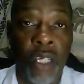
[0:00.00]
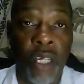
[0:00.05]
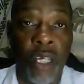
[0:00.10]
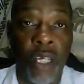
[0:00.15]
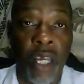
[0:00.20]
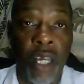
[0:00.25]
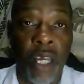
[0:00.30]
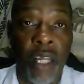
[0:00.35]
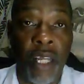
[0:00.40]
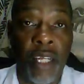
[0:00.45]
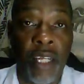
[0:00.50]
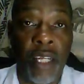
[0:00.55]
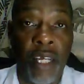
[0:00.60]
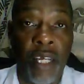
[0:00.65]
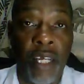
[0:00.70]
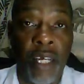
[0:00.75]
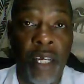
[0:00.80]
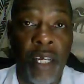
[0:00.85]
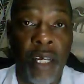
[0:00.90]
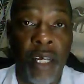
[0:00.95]
and
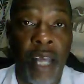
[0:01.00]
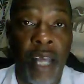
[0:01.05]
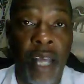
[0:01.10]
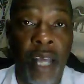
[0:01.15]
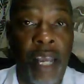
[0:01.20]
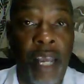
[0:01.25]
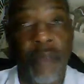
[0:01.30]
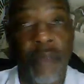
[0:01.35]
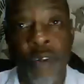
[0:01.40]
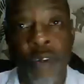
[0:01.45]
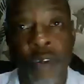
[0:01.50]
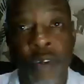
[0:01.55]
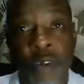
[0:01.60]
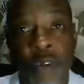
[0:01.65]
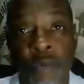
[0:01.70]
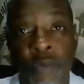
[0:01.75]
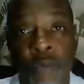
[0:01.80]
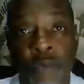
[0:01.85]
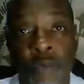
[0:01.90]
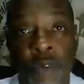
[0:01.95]
I got very
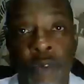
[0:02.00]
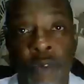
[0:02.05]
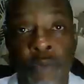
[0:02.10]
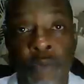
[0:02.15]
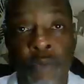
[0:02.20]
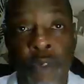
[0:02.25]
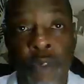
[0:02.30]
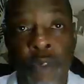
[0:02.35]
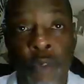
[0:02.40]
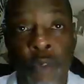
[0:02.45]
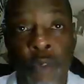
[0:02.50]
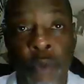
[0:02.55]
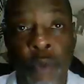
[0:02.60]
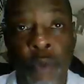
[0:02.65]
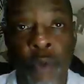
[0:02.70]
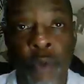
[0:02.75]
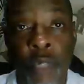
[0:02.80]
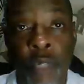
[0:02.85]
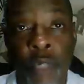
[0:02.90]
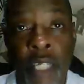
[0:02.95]
few views.
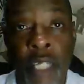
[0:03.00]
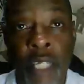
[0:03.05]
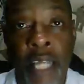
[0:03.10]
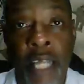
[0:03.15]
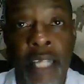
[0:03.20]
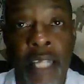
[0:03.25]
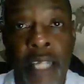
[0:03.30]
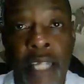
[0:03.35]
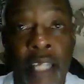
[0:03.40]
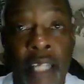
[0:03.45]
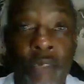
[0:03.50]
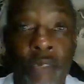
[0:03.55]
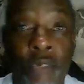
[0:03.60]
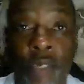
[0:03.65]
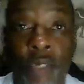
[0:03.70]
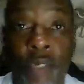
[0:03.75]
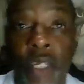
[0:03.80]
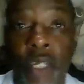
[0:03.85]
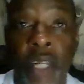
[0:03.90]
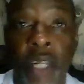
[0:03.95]
People were really like not
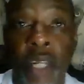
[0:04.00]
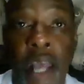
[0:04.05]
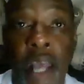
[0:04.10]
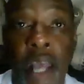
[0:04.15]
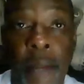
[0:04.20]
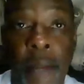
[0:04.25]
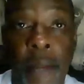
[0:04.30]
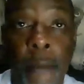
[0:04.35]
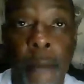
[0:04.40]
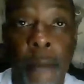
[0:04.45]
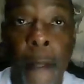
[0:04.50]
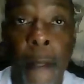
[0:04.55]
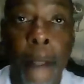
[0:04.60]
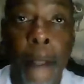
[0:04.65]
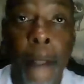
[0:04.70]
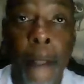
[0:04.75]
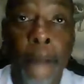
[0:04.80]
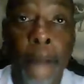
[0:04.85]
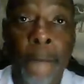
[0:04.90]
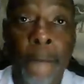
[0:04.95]
interested in that.
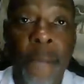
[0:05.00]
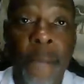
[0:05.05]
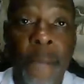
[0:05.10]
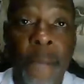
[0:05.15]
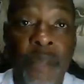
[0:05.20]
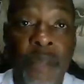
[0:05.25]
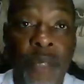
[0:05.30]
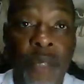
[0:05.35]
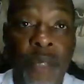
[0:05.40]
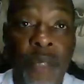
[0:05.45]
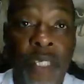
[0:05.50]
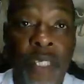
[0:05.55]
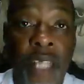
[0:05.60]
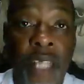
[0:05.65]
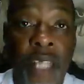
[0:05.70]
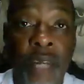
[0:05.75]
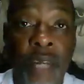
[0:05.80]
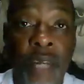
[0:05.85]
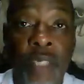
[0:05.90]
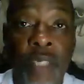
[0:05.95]

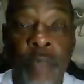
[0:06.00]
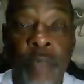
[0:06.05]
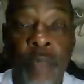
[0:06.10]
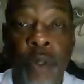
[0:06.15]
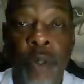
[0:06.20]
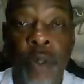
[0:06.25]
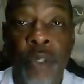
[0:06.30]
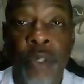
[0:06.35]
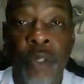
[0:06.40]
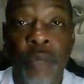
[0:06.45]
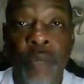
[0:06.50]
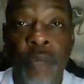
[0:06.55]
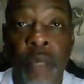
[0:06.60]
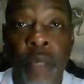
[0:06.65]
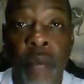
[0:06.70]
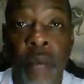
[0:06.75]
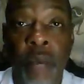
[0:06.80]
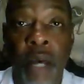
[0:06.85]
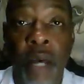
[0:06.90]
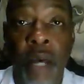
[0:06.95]
So this channel is
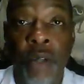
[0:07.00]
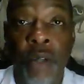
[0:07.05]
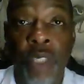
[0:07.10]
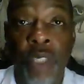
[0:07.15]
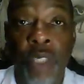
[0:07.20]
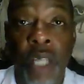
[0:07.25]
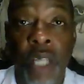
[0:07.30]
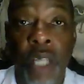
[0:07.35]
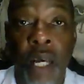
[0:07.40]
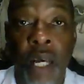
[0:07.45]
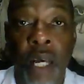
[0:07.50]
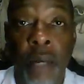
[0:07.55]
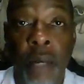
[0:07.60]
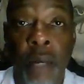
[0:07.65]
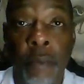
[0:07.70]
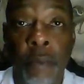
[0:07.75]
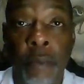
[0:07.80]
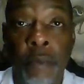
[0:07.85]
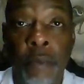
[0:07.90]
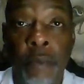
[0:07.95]
supposed to be about